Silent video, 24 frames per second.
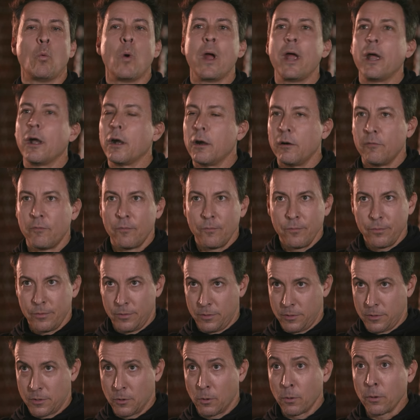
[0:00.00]
aware of
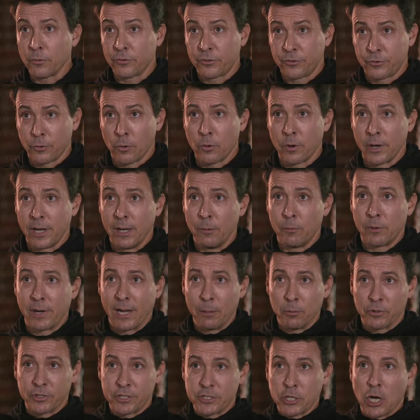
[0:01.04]
the whole story, we're
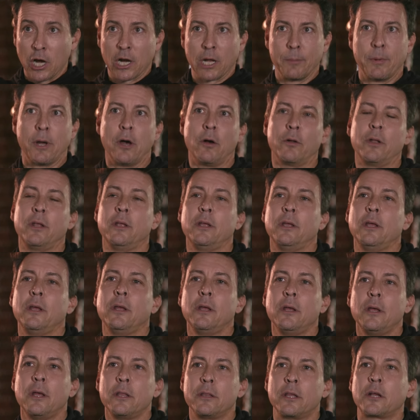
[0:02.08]
able to talk about
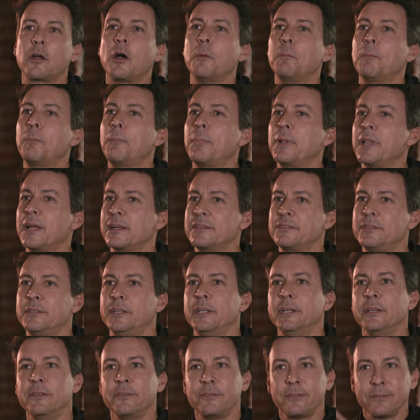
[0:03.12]
the
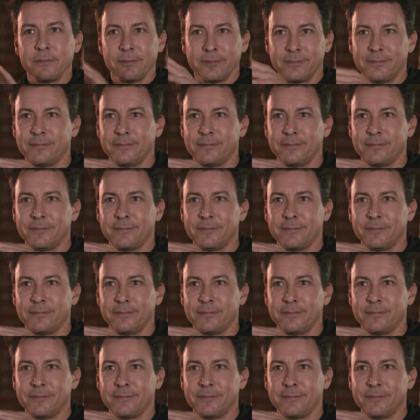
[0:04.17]
complexities